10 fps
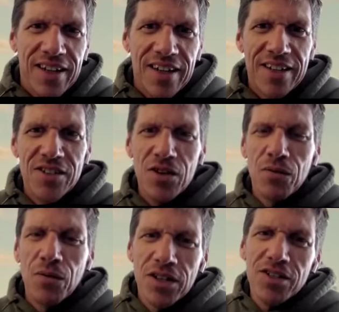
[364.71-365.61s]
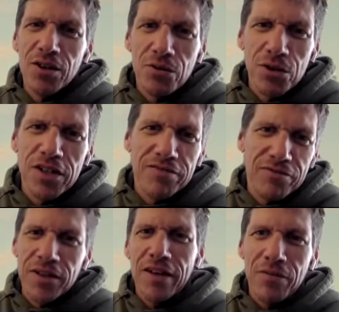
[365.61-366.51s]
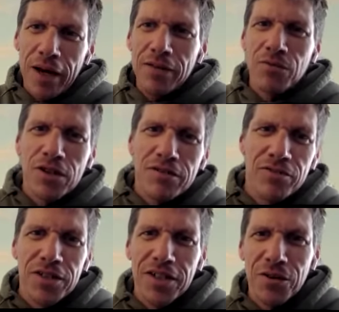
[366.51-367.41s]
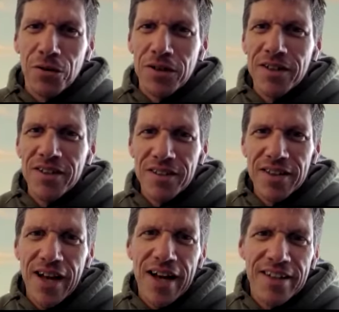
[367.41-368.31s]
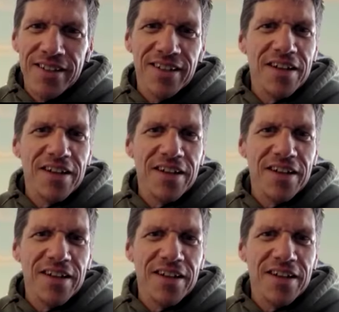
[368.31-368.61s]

And so one solution for that might work for the corn diet